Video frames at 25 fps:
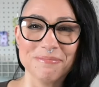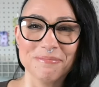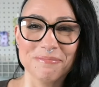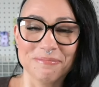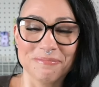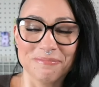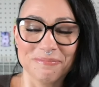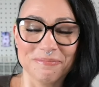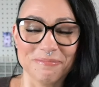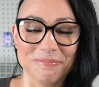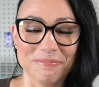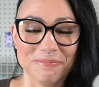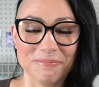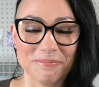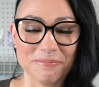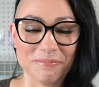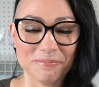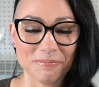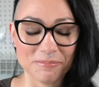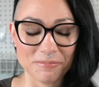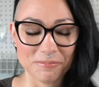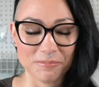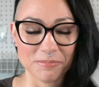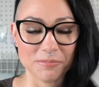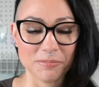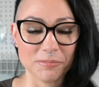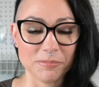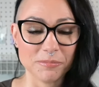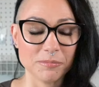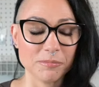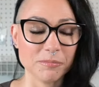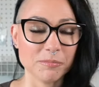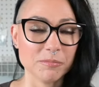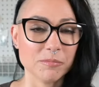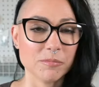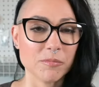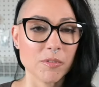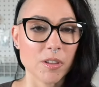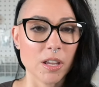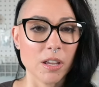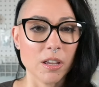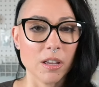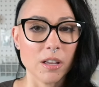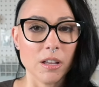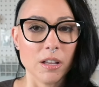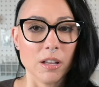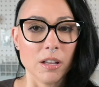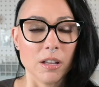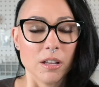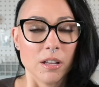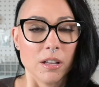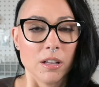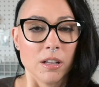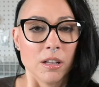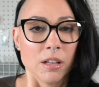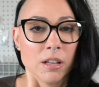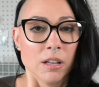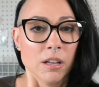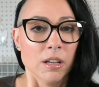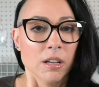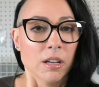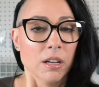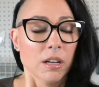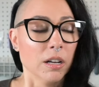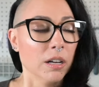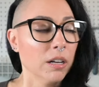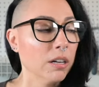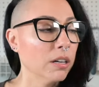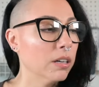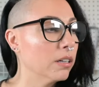No one is speaking in this clip.